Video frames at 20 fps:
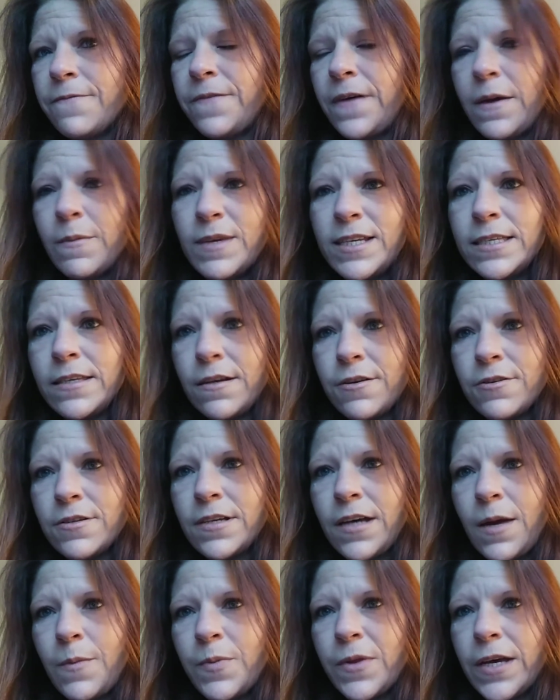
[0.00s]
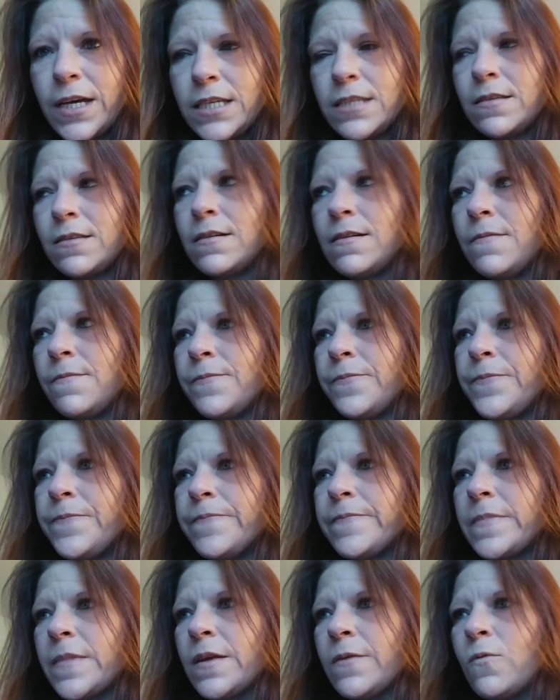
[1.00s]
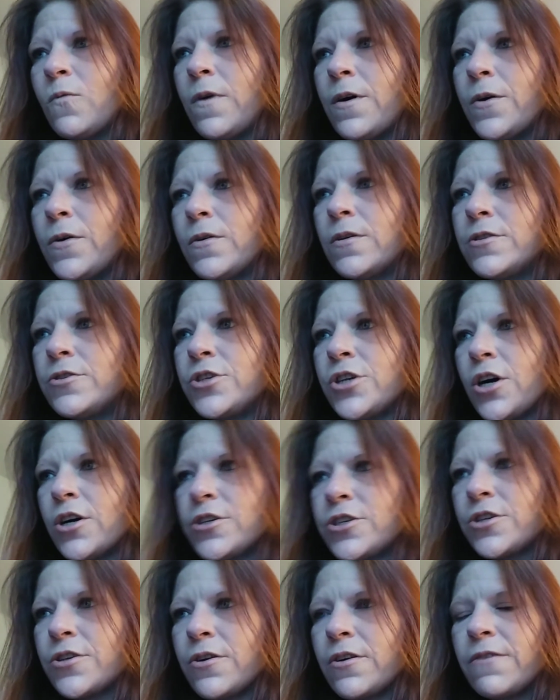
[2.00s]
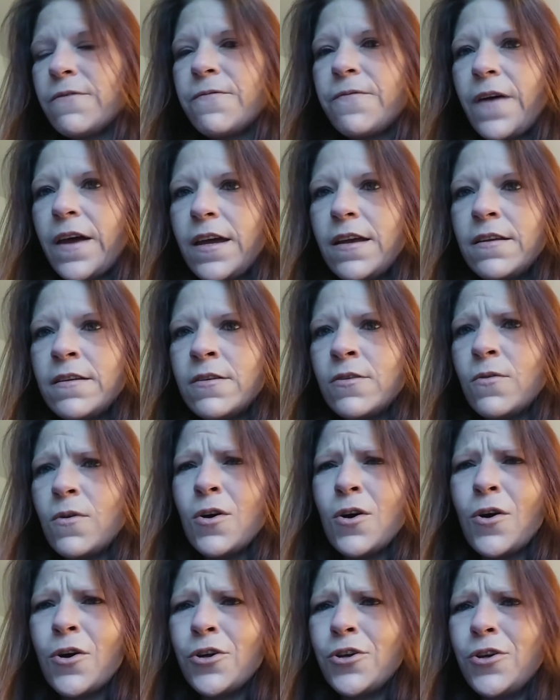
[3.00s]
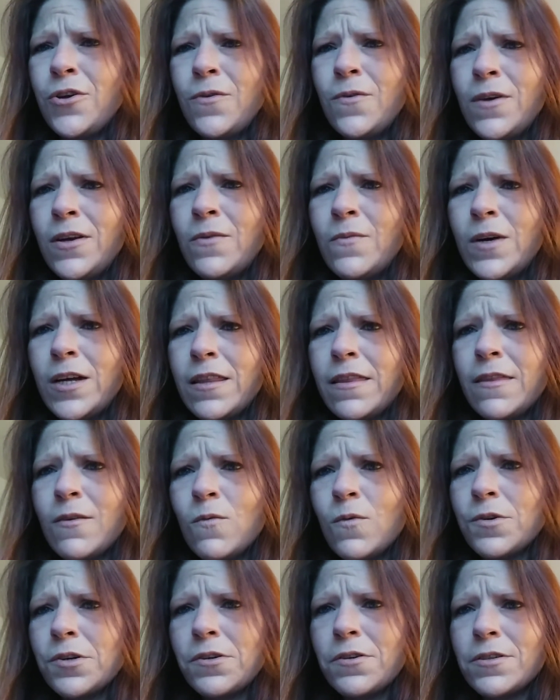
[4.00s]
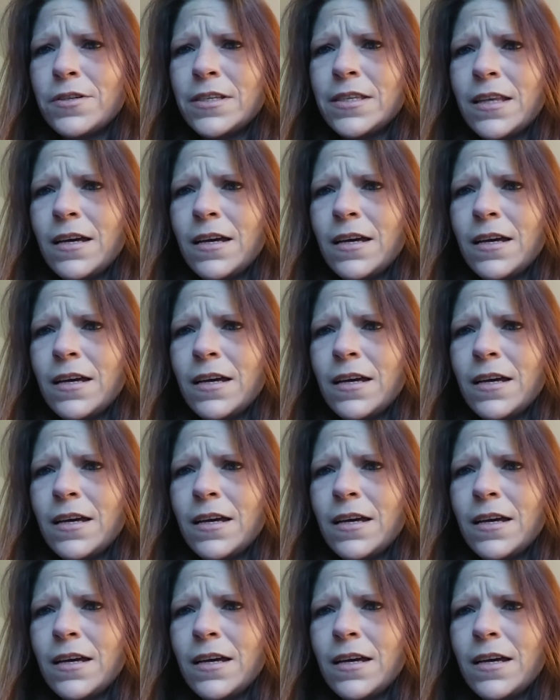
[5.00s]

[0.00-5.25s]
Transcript: family center type place. Well, Josh started fighting or arguing with the workers